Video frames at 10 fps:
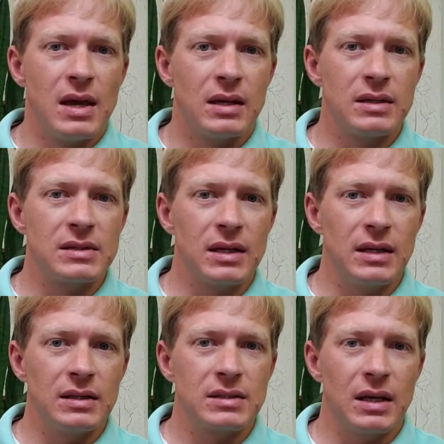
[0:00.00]
is
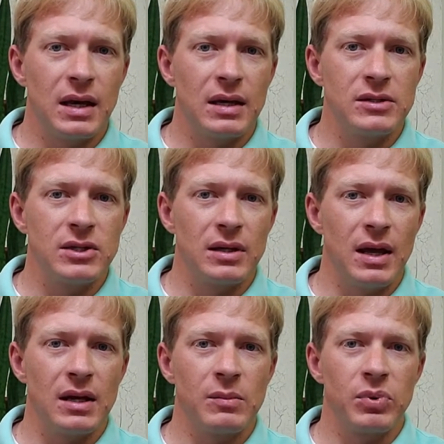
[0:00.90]
it's a
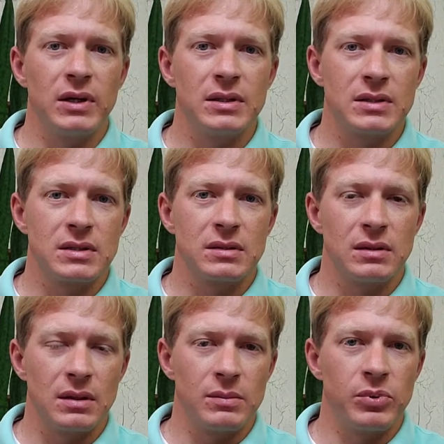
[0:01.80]
genetic uh,